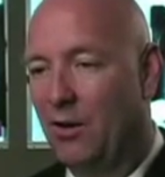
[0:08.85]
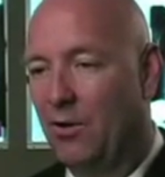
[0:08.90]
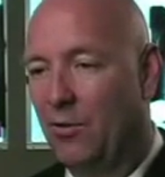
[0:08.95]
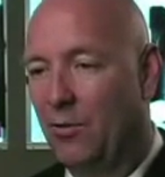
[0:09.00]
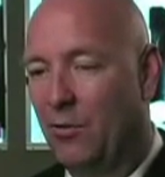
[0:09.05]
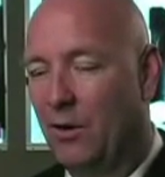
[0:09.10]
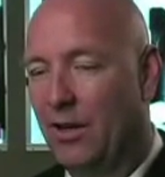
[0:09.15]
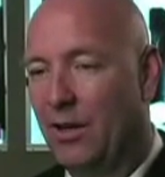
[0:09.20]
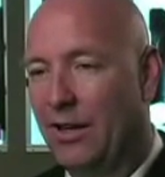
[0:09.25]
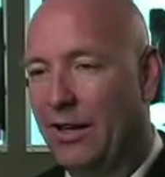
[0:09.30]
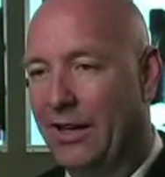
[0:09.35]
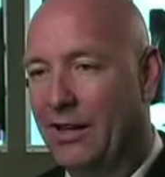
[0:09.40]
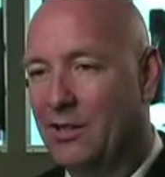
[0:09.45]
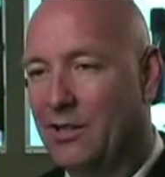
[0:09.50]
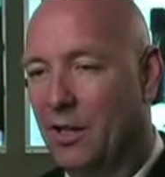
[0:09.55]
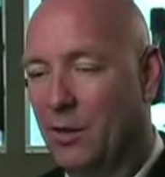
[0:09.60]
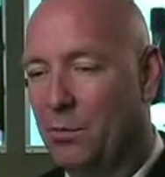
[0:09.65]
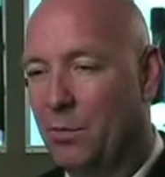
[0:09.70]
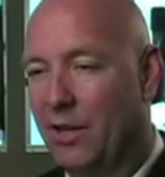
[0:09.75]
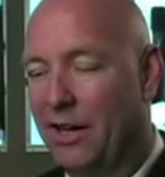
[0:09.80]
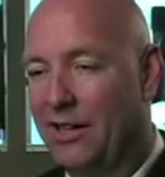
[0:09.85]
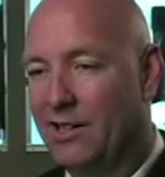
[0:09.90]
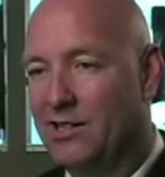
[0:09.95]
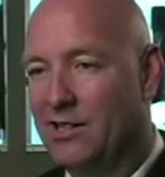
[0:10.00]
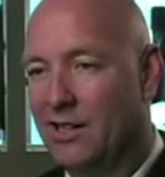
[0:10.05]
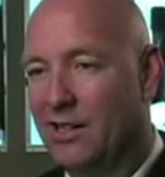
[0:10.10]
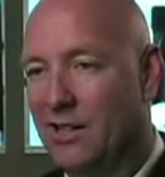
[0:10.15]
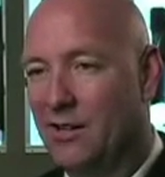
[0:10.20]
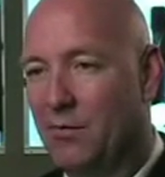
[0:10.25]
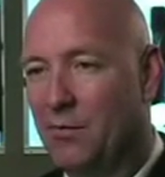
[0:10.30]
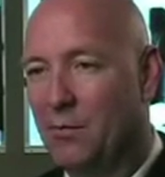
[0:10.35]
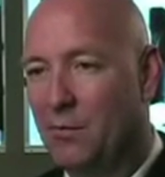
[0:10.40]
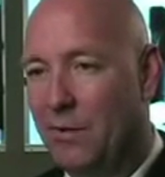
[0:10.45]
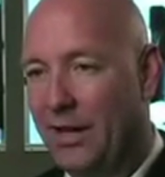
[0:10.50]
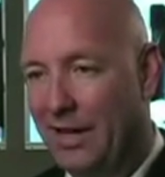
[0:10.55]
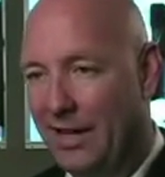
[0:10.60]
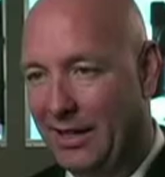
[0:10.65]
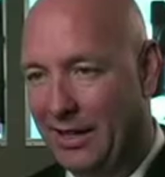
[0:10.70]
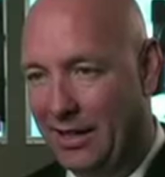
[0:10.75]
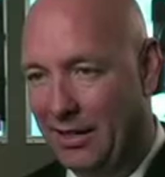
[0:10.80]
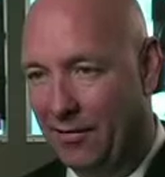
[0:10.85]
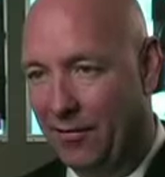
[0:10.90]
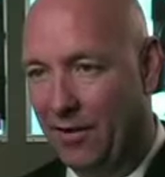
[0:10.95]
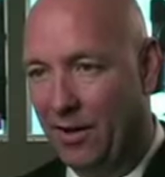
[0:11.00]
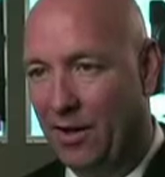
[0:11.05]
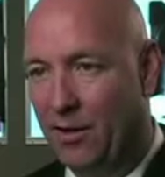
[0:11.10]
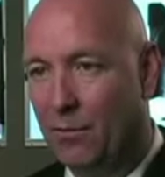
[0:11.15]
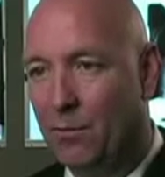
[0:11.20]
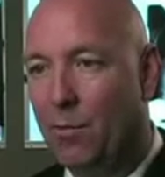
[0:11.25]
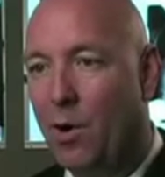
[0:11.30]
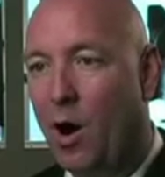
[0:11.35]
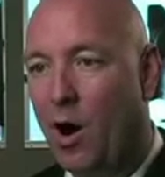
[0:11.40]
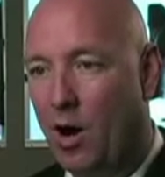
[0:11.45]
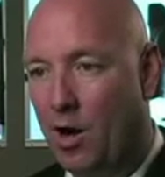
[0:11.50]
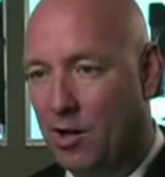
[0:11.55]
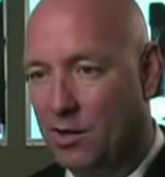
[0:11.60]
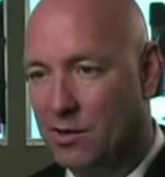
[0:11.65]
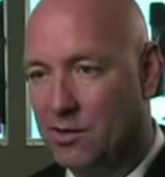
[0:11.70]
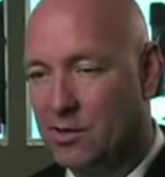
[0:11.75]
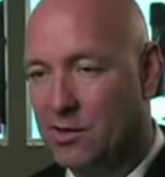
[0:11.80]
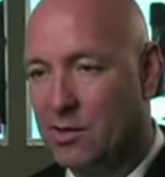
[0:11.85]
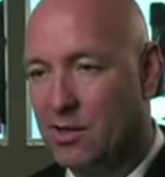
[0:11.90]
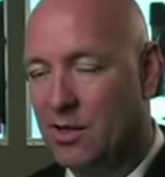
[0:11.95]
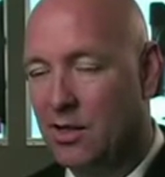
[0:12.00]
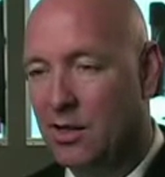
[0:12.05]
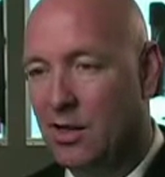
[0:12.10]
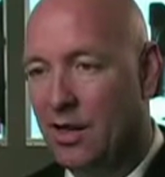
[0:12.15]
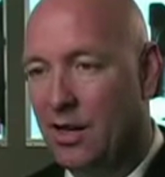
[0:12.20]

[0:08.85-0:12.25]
really took place in many different parts.